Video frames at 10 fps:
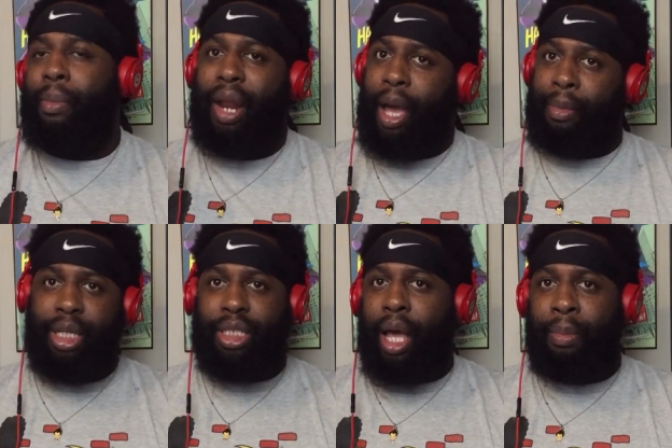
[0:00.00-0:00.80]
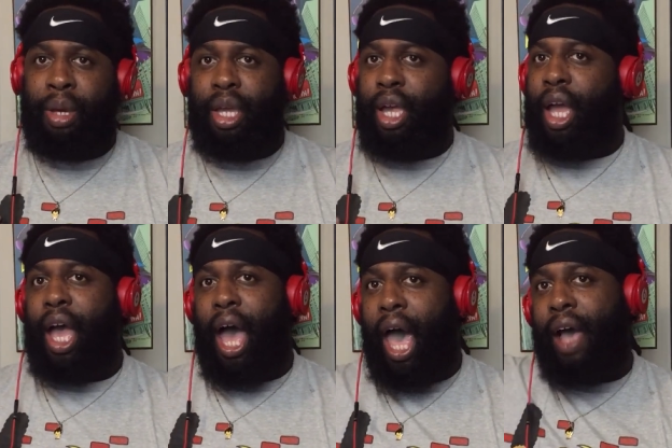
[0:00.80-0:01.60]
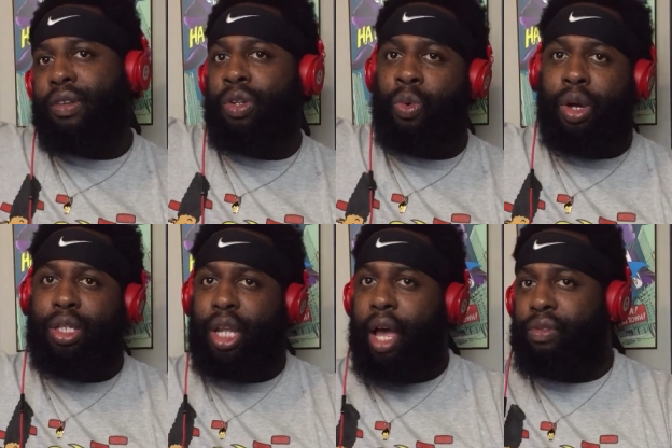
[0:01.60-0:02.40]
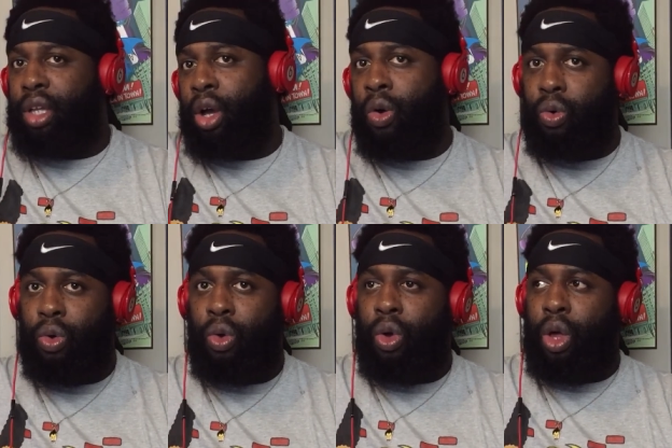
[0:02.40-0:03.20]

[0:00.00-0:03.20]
But that's not me. I have somewhere else I have to go.